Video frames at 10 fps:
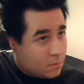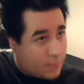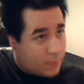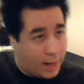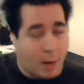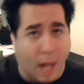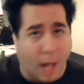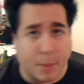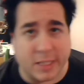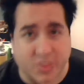Now,
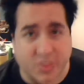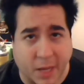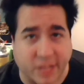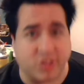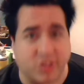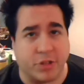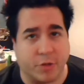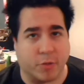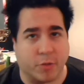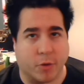how many spikes do you do
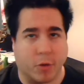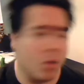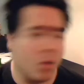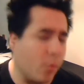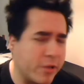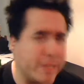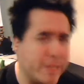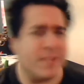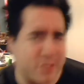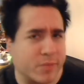in a row? Really?
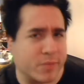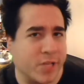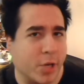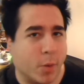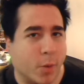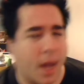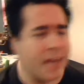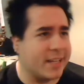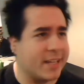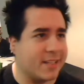That's up to you. I
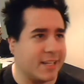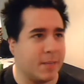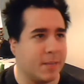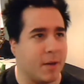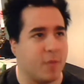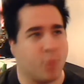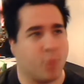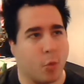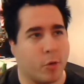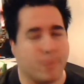like to get about
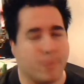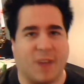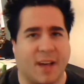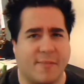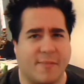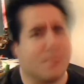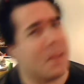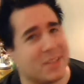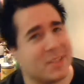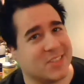4, 5,
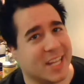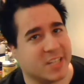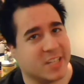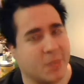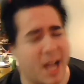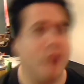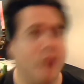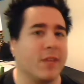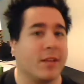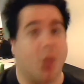maybe 6, but I don't
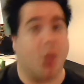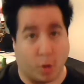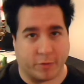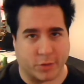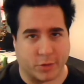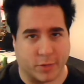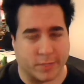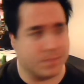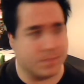like to overdo it.